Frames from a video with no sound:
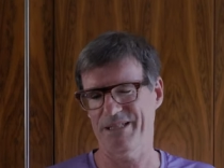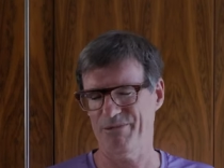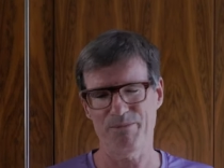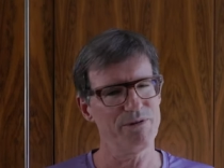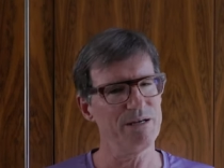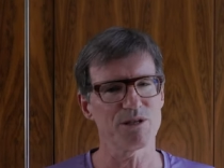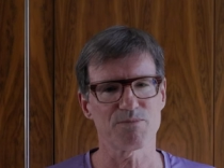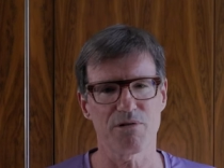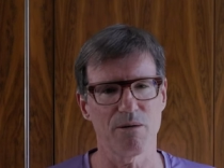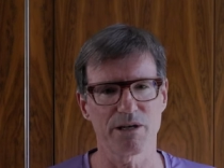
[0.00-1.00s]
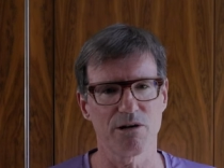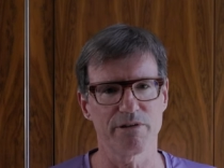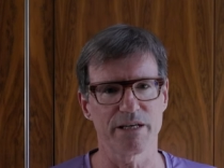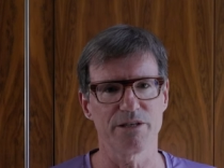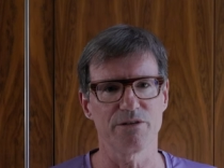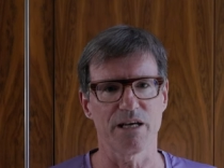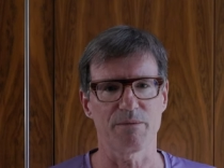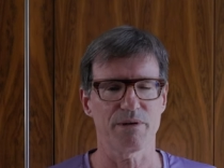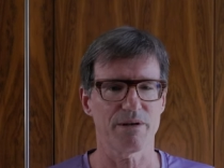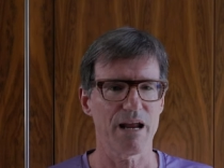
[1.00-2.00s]
We pretty much probably already knew
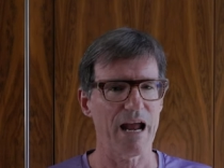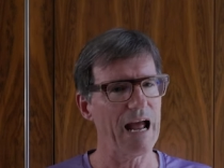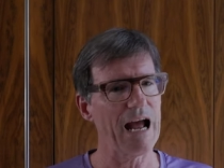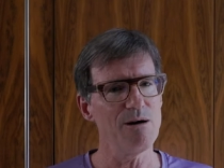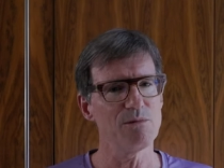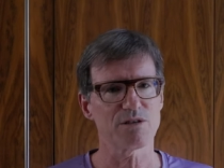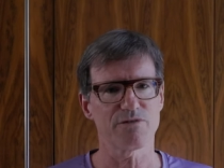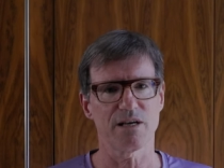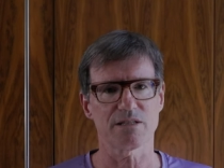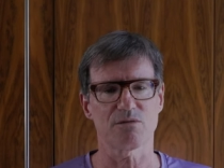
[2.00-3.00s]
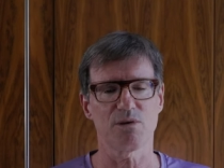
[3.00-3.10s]
that, but how much faster?